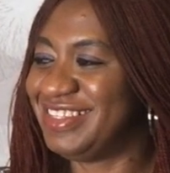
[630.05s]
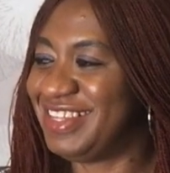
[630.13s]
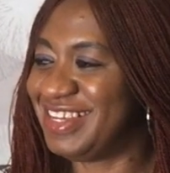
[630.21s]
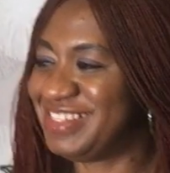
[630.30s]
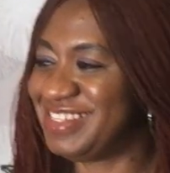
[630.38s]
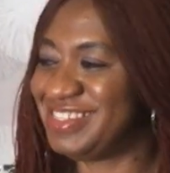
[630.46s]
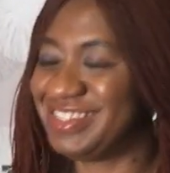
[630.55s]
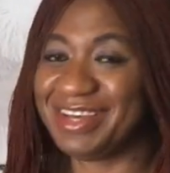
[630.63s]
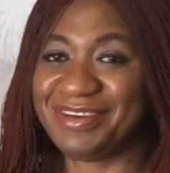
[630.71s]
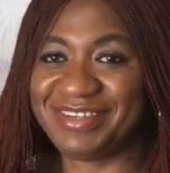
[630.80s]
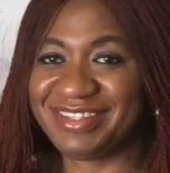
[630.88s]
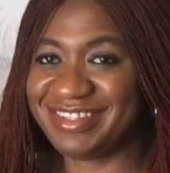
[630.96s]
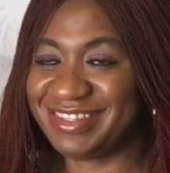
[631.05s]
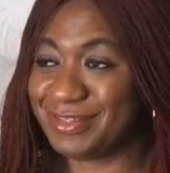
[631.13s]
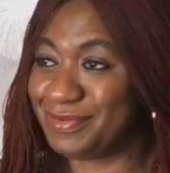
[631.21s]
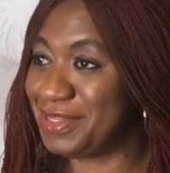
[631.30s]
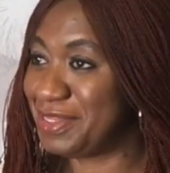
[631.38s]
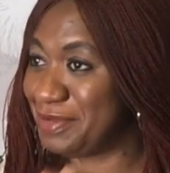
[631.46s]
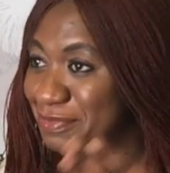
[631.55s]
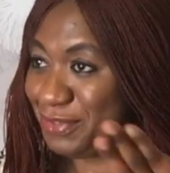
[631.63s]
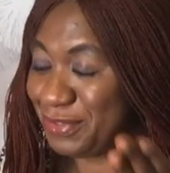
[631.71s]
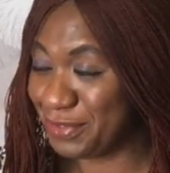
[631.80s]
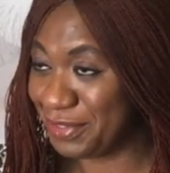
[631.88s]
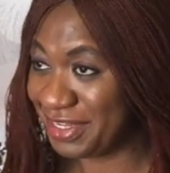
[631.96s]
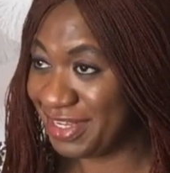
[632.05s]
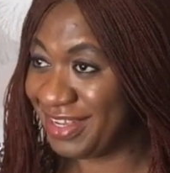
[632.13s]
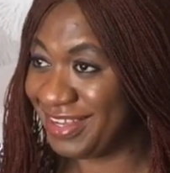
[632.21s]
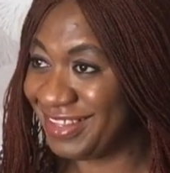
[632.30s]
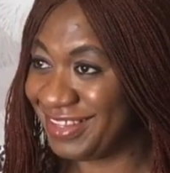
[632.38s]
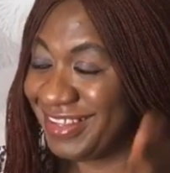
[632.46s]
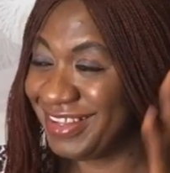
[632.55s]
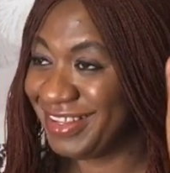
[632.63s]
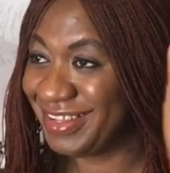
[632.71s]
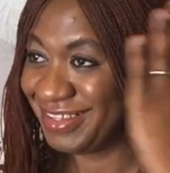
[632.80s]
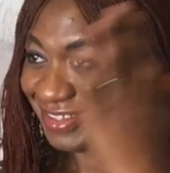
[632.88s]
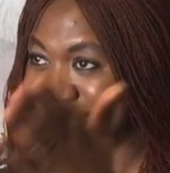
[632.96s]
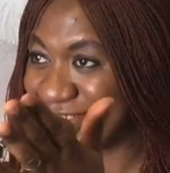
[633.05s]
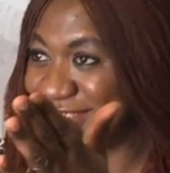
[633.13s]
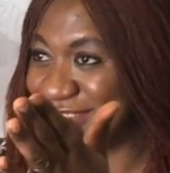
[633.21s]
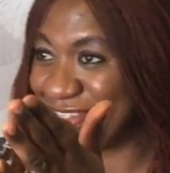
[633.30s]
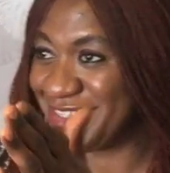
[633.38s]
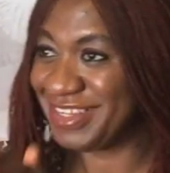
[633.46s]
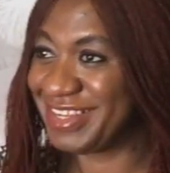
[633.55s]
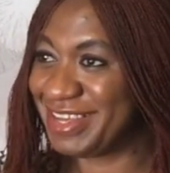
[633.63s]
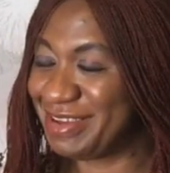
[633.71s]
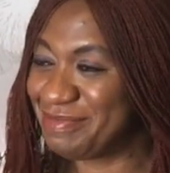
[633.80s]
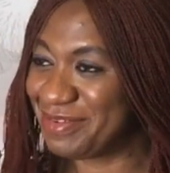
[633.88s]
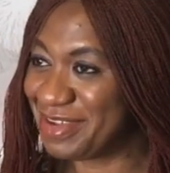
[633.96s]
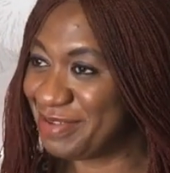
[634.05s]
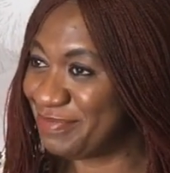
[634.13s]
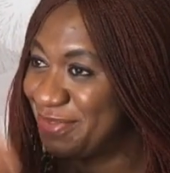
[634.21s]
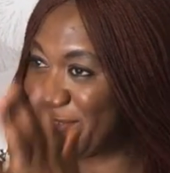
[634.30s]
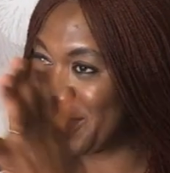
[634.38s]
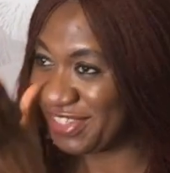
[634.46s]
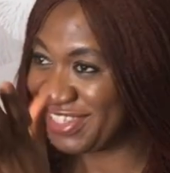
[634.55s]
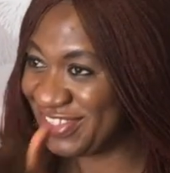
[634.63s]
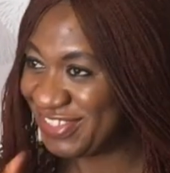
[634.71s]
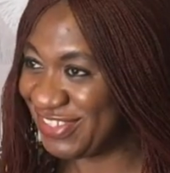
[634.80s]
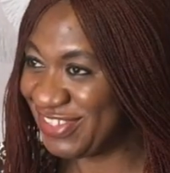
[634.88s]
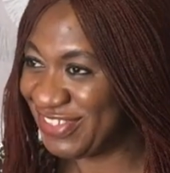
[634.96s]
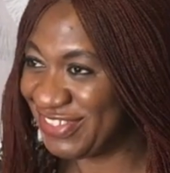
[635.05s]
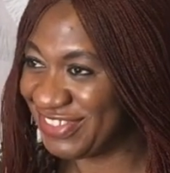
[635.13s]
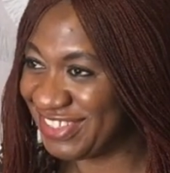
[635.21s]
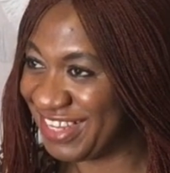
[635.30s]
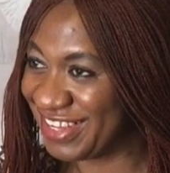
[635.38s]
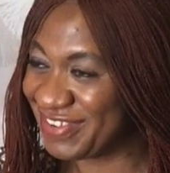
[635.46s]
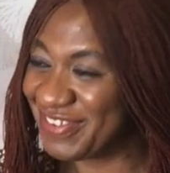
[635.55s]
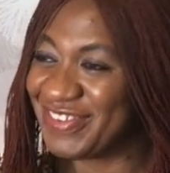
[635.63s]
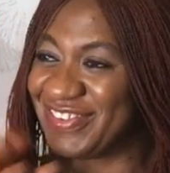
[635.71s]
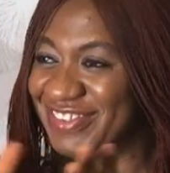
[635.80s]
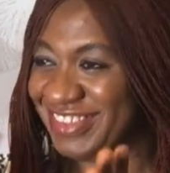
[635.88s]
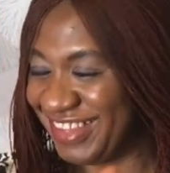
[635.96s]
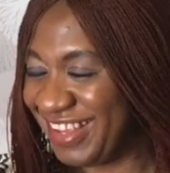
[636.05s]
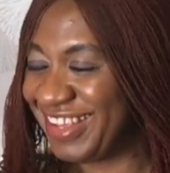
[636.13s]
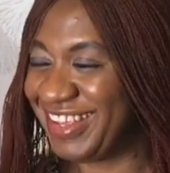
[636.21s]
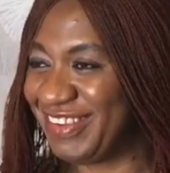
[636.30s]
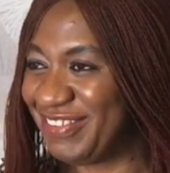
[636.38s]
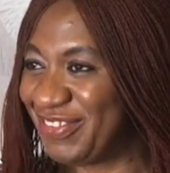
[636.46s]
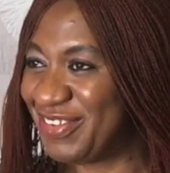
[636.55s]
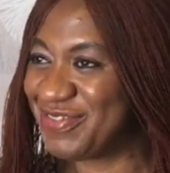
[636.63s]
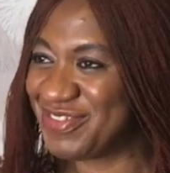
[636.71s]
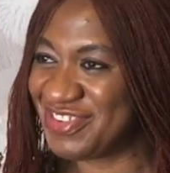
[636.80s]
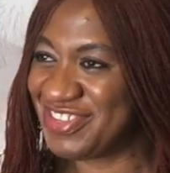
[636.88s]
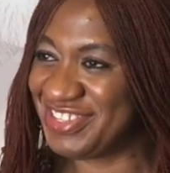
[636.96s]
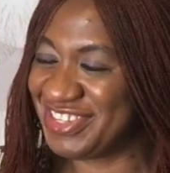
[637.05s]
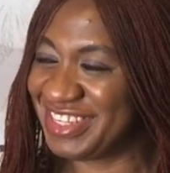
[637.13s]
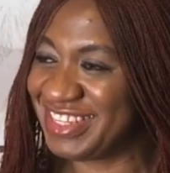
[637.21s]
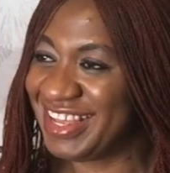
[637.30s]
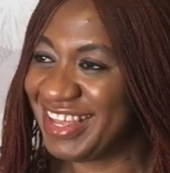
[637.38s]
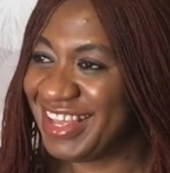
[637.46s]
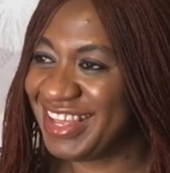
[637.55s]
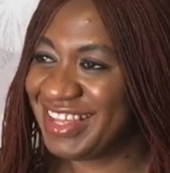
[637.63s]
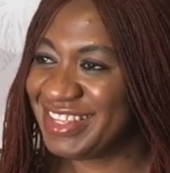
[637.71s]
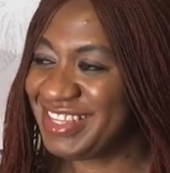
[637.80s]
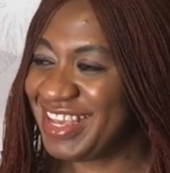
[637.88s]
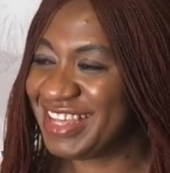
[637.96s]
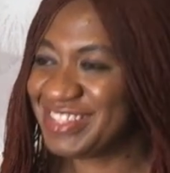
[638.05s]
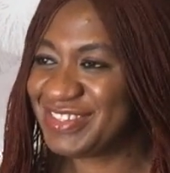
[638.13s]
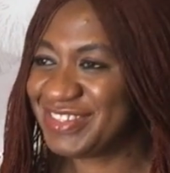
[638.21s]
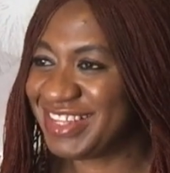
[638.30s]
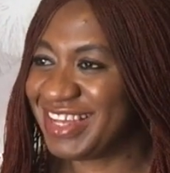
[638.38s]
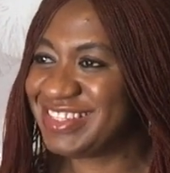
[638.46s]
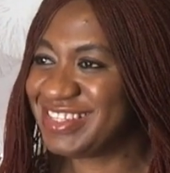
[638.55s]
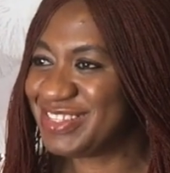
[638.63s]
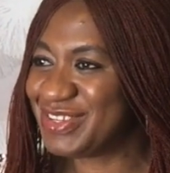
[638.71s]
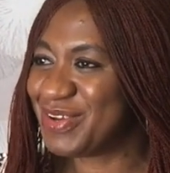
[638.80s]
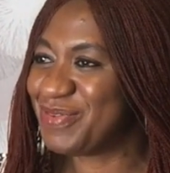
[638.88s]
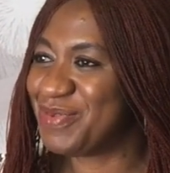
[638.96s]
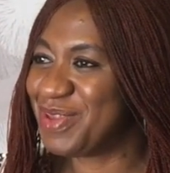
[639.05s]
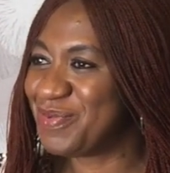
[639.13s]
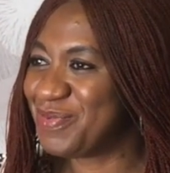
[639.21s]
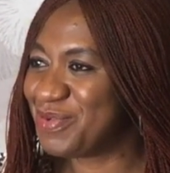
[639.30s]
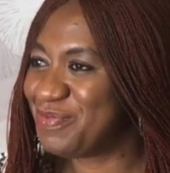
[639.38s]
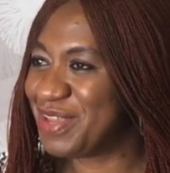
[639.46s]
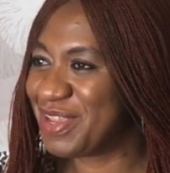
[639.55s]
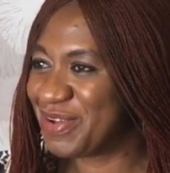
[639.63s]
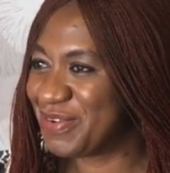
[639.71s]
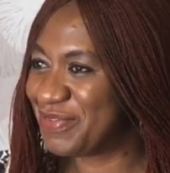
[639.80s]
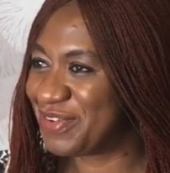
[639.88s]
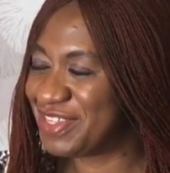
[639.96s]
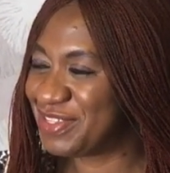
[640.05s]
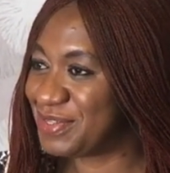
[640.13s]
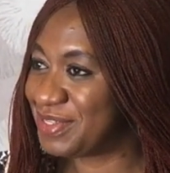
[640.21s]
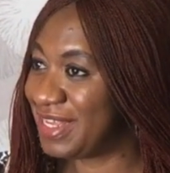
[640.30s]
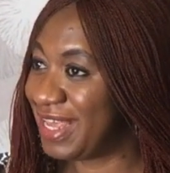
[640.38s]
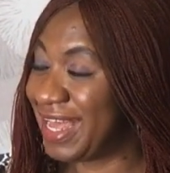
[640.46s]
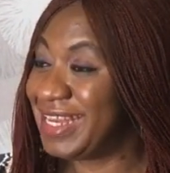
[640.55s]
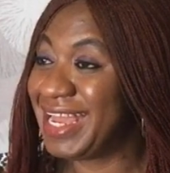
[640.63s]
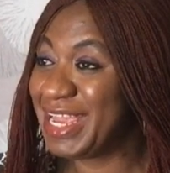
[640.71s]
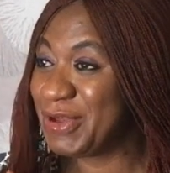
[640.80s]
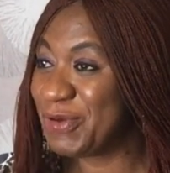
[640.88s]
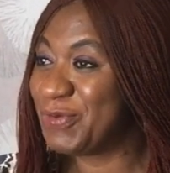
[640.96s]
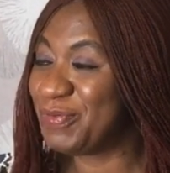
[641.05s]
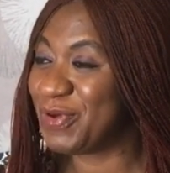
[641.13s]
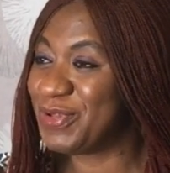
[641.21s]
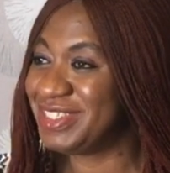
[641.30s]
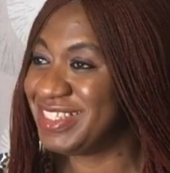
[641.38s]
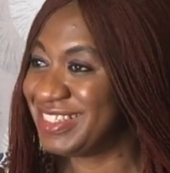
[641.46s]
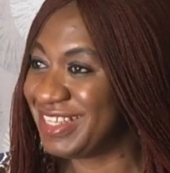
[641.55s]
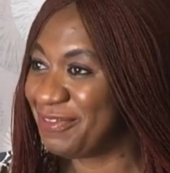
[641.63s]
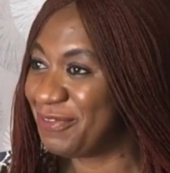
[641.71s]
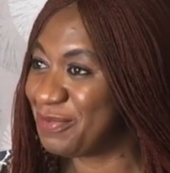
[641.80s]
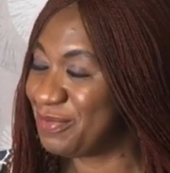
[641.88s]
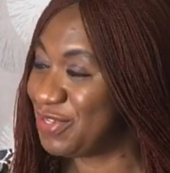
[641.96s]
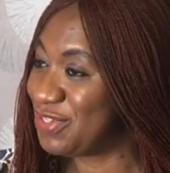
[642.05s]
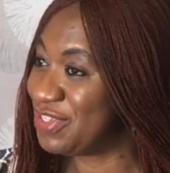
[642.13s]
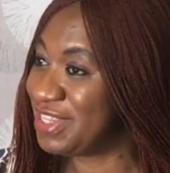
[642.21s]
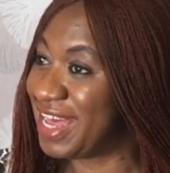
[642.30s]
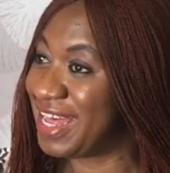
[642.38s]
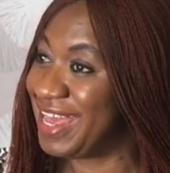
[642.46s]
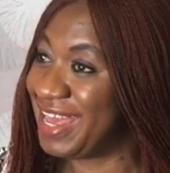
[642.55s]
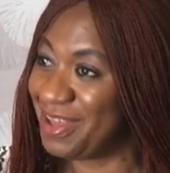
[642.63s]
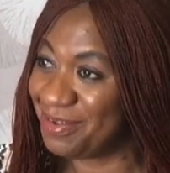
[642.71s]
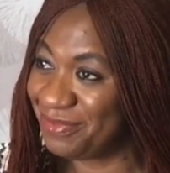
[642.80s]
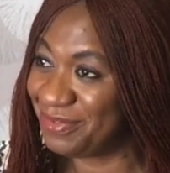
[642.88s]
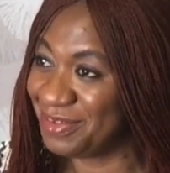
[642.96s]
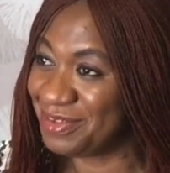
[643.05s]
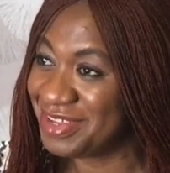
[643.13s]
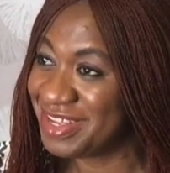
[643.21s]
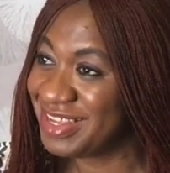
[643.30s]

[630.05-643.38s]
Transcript: that is how it is when I'm talking to the camera, I'm talking to you like, oh, thank you for watching. Yeah, so that is all we will be covering today, and I hope all this information are helpful